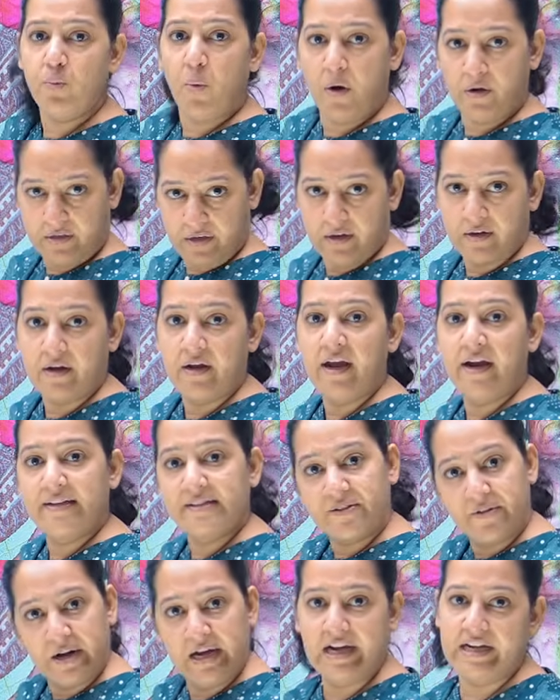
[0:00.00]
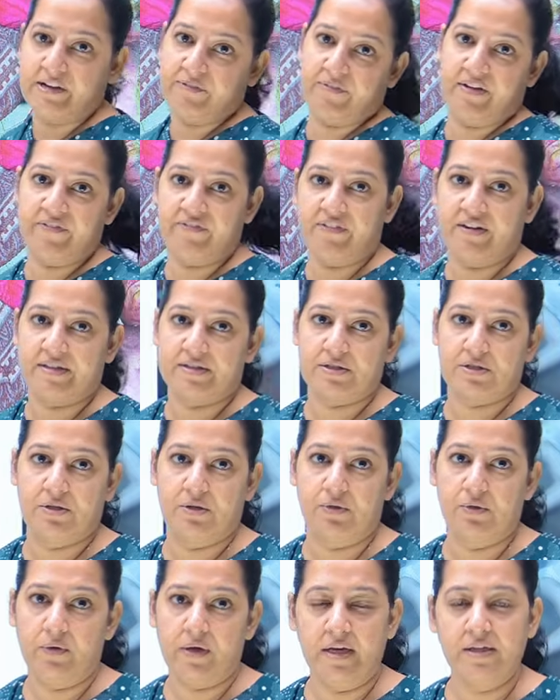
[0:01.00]
water, it is relatively fast.
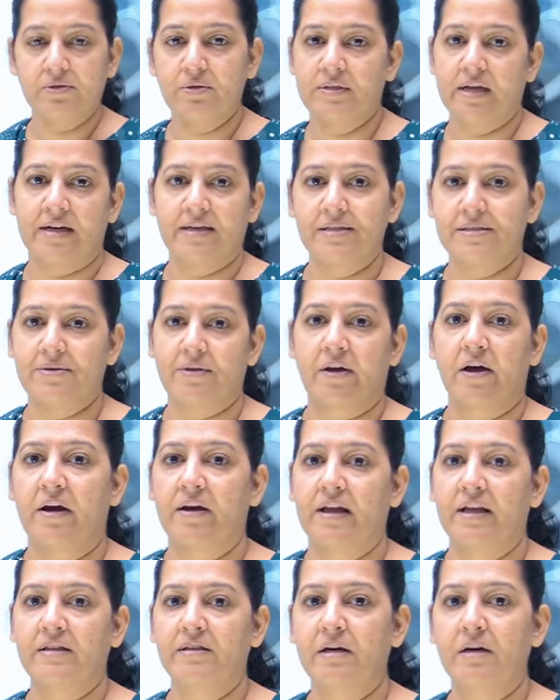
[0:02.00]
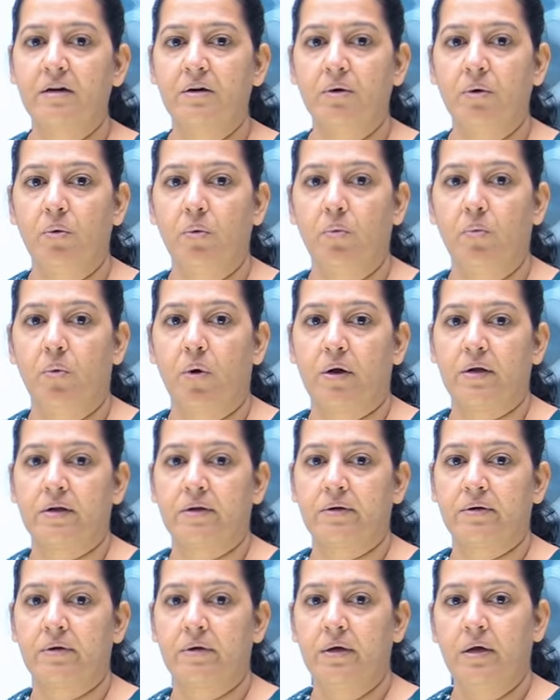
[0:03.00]
Okay. So that is regarding the water.
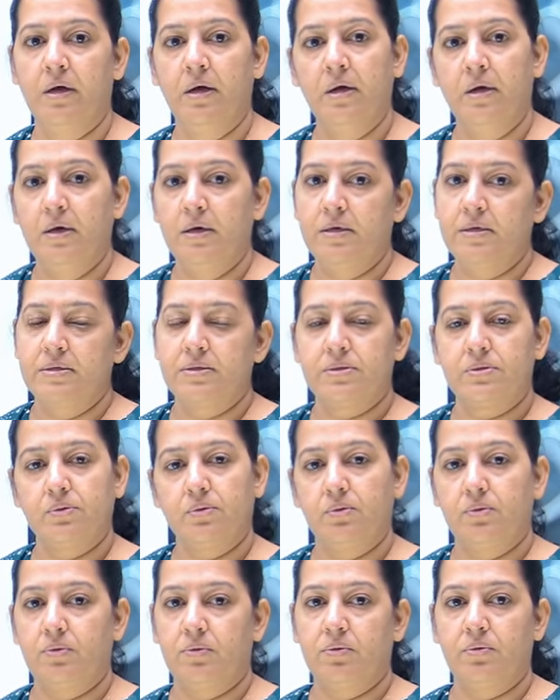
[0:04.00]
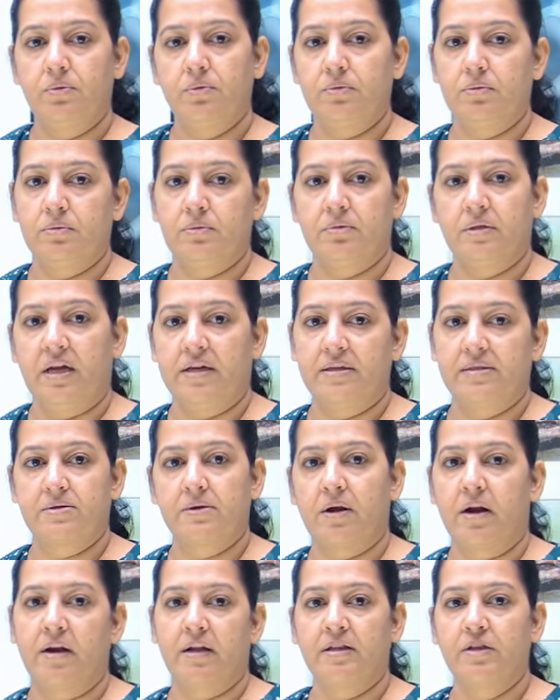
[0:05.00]
So that is
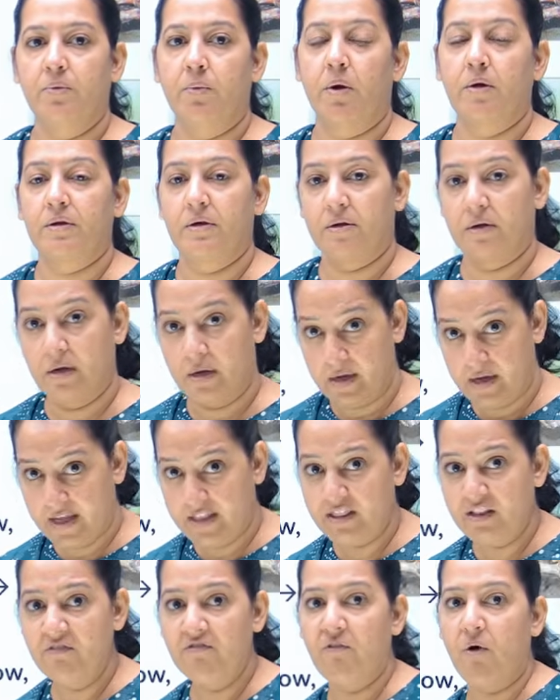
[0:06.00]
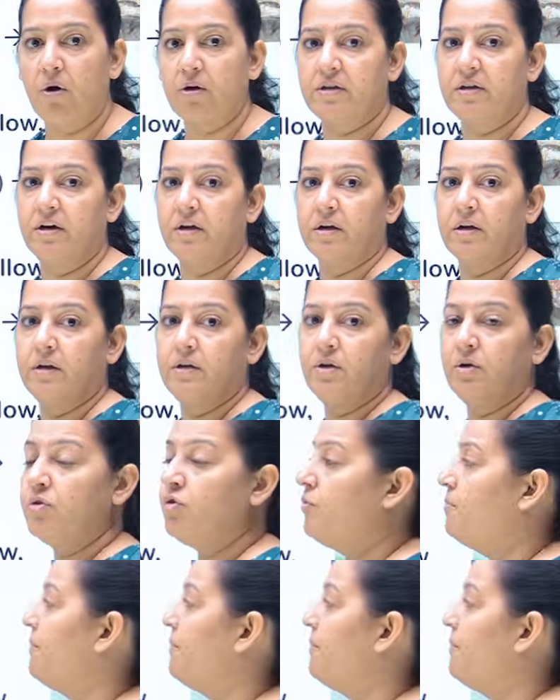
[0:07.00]
regarding the water. In the water, you know,